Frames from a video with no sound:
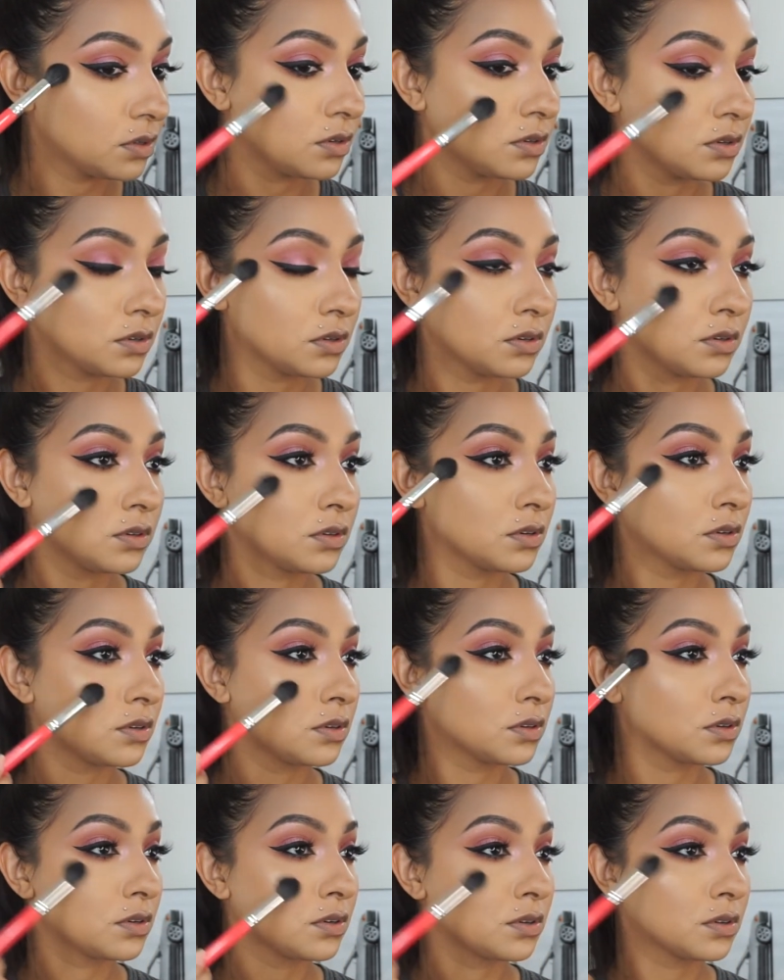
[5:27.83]

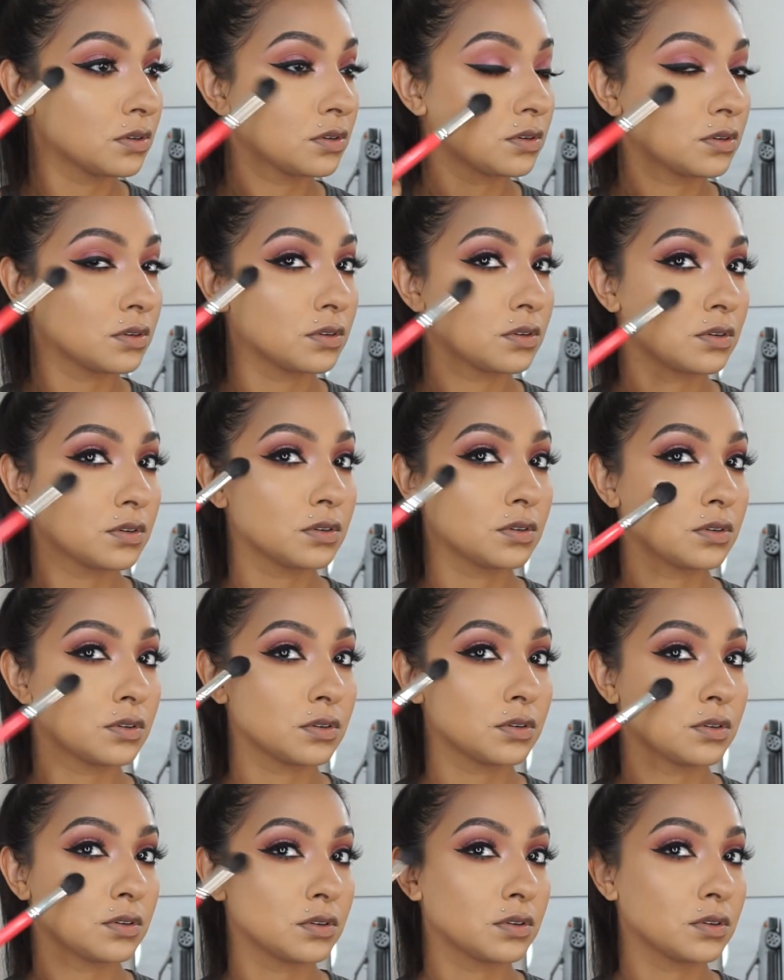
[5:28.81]

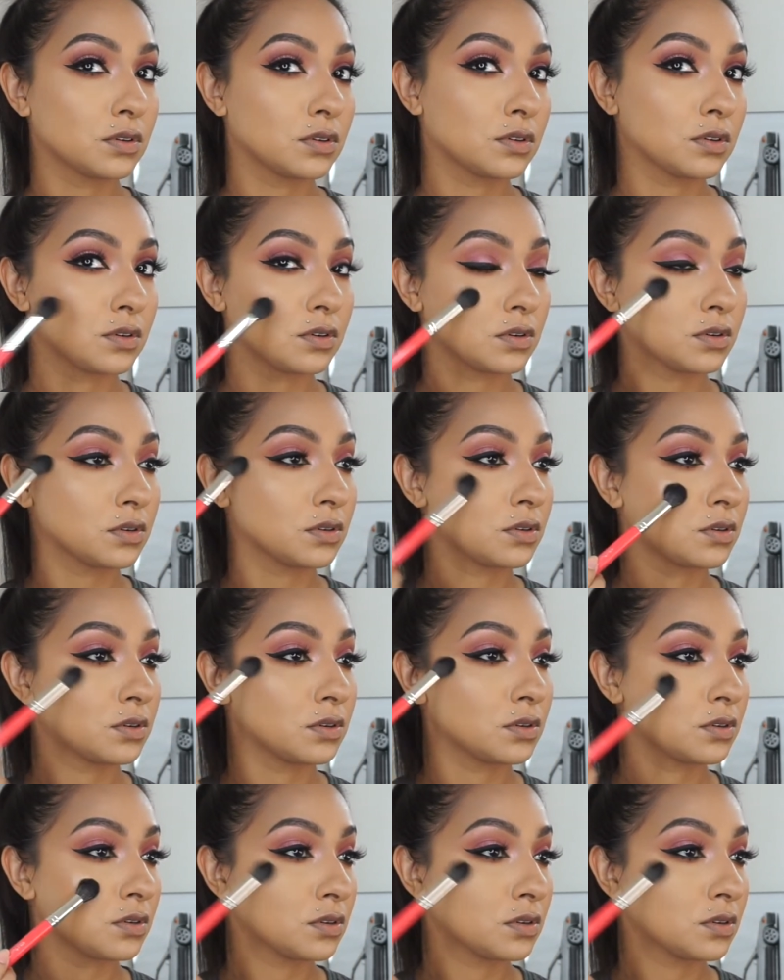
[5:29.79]
Nothing is said.